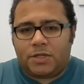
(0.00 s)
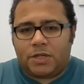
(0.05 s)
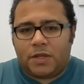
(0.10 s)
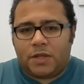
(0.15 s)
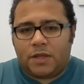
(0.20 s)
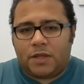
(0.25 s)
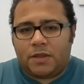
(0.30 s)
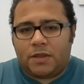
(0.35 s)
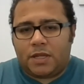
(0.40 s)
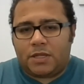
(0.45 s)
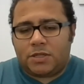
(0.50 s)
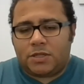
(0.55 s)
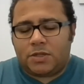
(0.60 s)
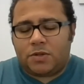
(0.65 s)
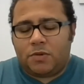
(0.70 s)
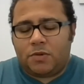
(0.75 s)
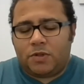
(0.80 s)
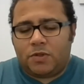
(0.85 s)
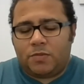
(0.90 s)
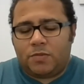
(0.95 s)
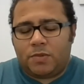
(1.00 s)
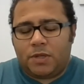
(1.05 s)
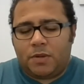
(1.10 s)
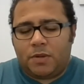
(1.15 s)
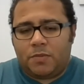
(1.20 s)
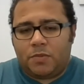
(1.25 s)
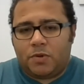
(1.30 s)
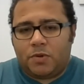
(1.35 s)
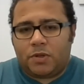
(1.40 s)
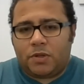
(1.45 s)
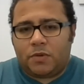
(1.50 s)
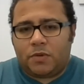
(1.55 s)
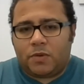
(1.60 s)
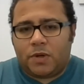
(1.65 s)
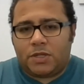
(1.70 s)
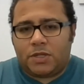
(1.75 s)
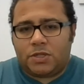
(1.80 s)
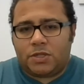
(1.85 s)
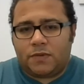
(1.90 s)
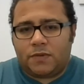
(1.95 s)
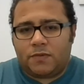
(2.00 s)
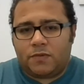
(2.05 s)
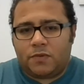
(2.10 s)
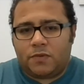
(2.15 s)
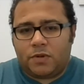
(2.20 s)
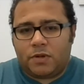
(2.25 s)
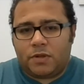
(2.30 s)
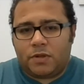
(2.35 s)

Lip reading: I think that's going to be an important question for